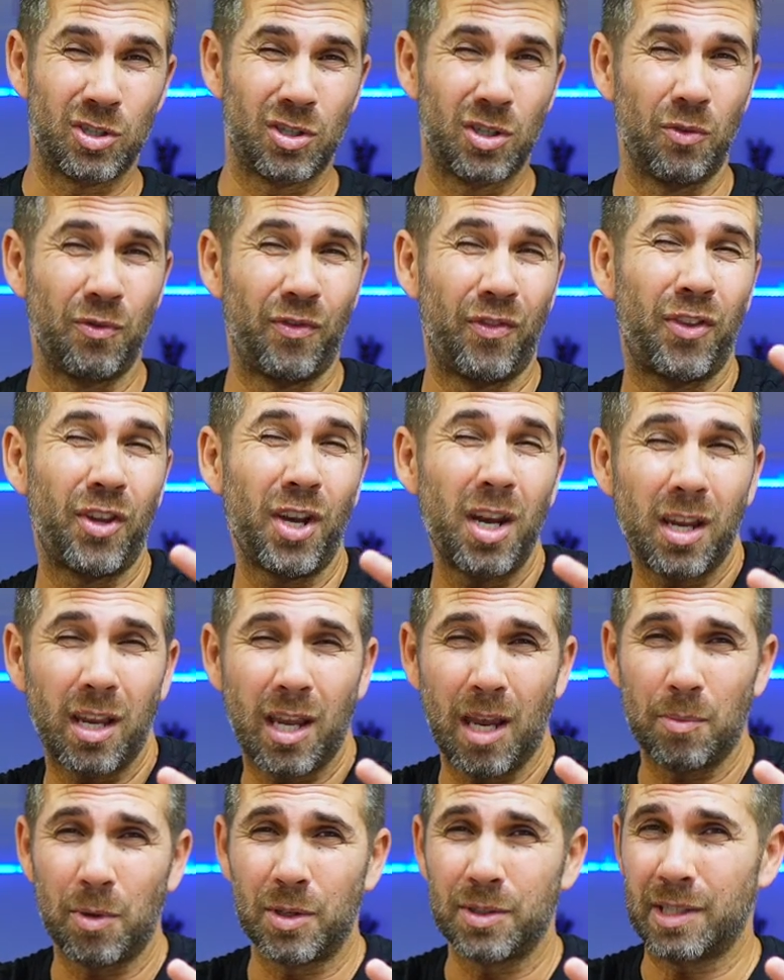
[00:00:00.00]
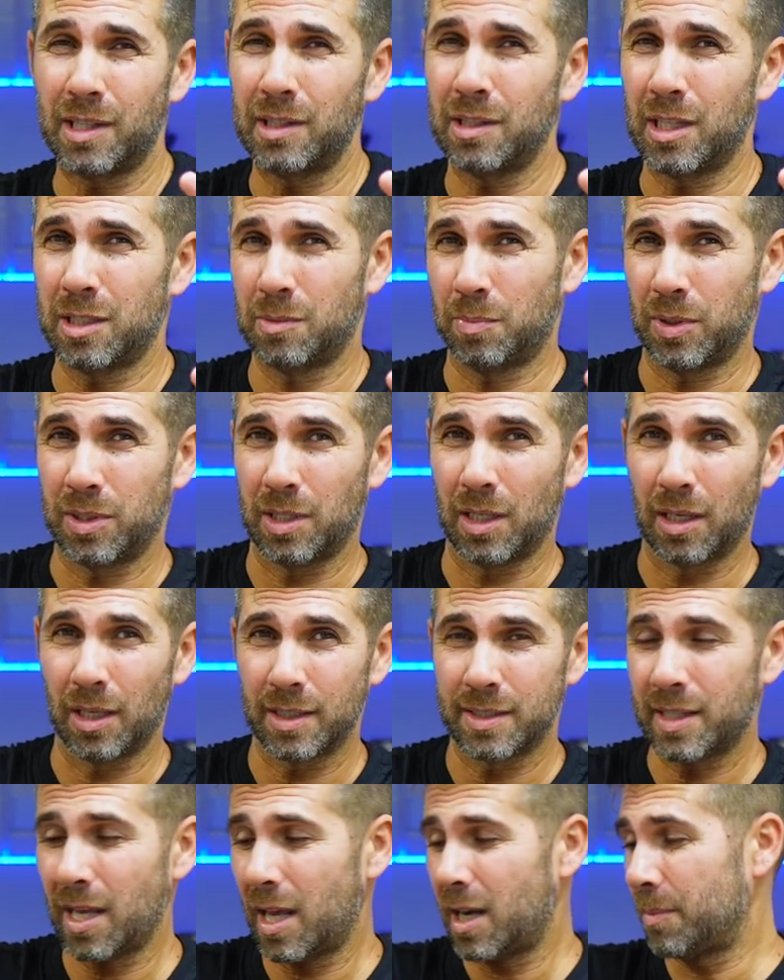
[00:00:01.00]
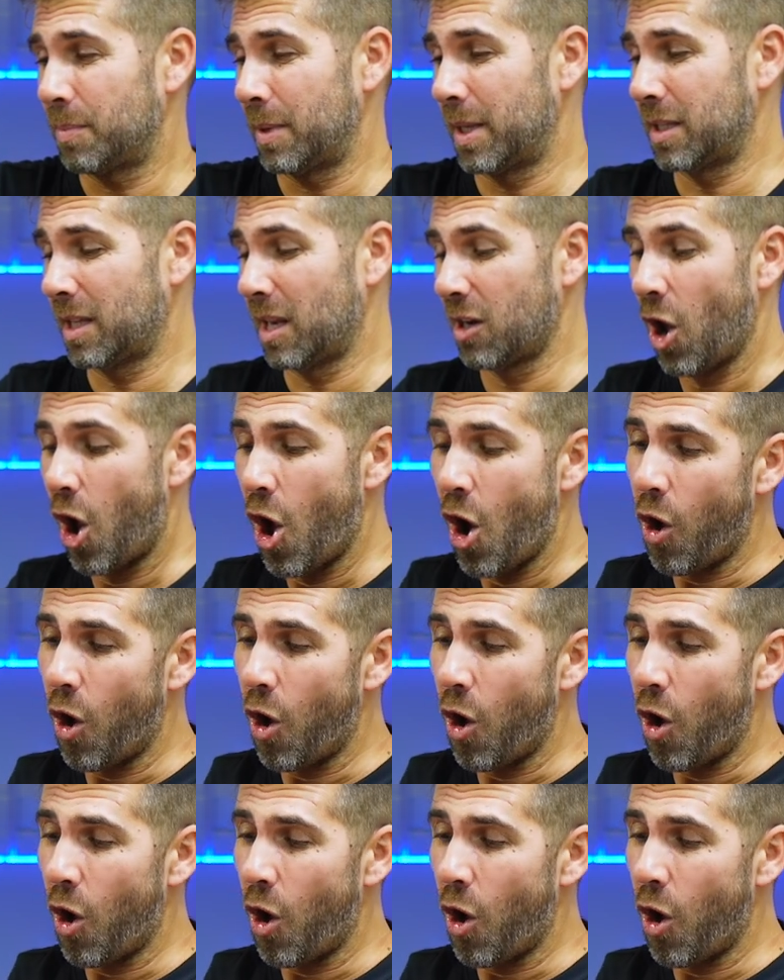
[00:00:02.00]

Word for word: So 3 cables in this particular setup, and then